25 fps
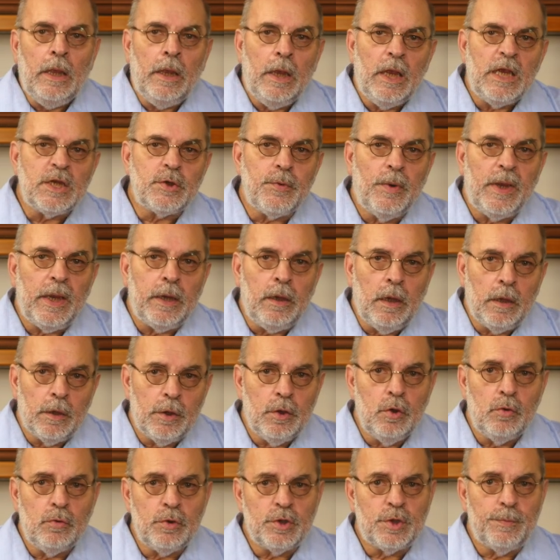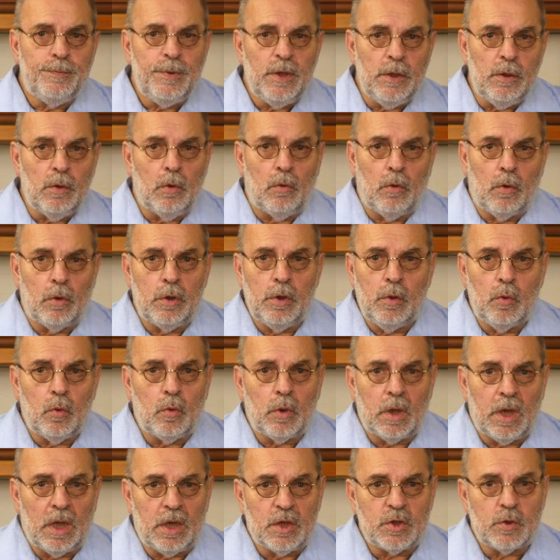As where USB Audio
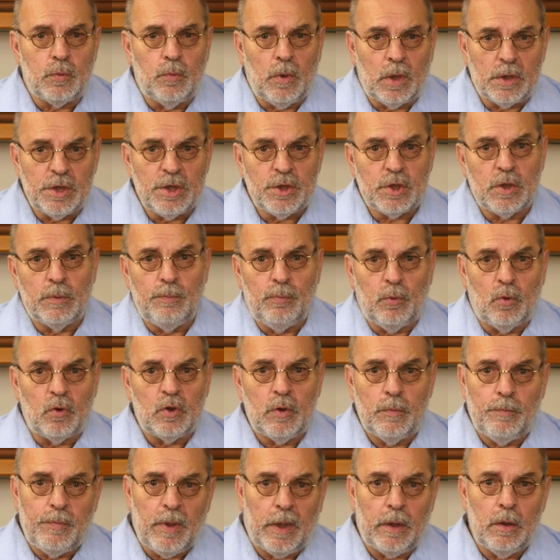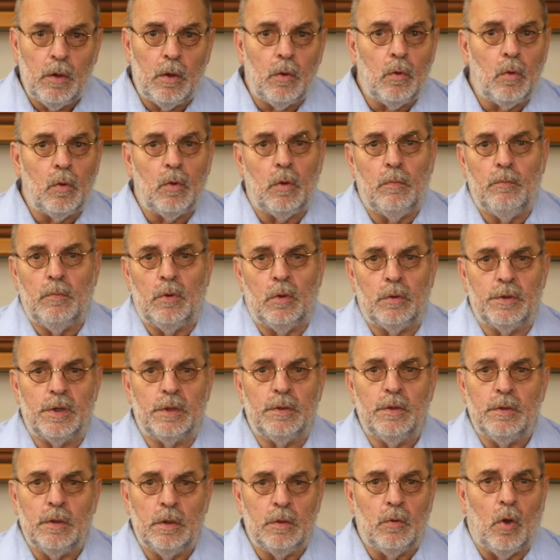Class 1 is supported by all
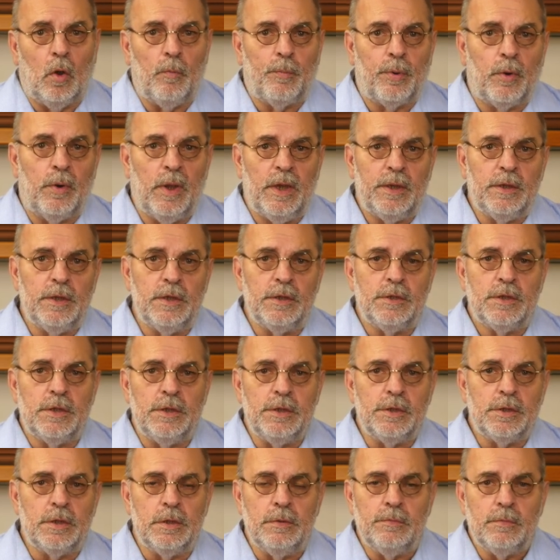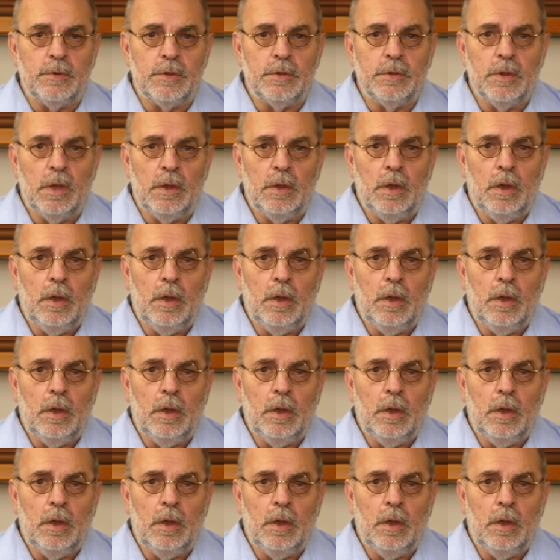modern operating systems,